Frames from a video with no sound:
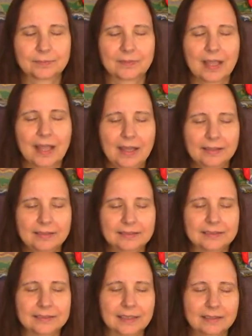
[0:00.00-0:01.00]
And
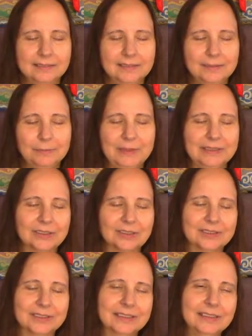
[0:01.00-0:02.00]
then suddenly we
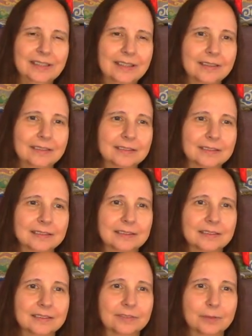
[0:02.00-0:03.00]
start to see things in a
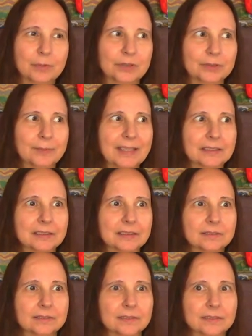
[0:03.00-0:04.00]
different perspective.
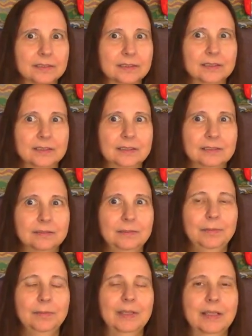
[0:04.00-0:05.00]

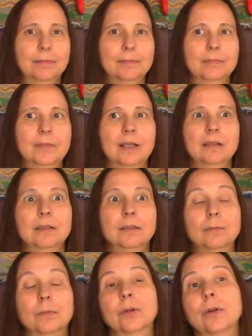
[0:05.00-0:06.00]
We become a little
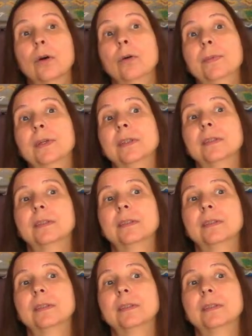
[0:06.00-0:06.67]
more open